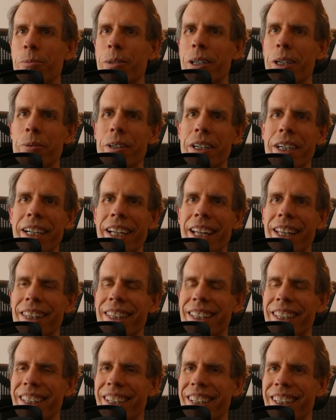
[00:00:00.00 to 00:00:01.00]
but I wanted to
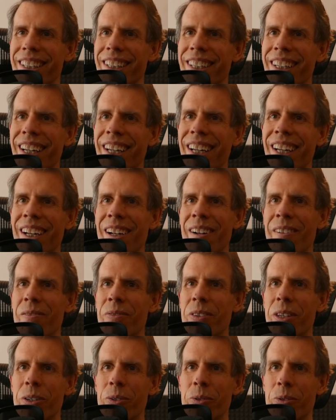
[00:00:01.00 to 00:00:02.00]
get
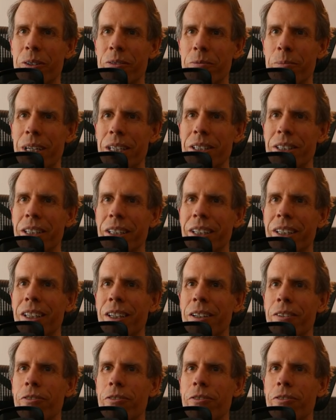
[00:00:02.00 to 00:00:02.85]
the sort of basic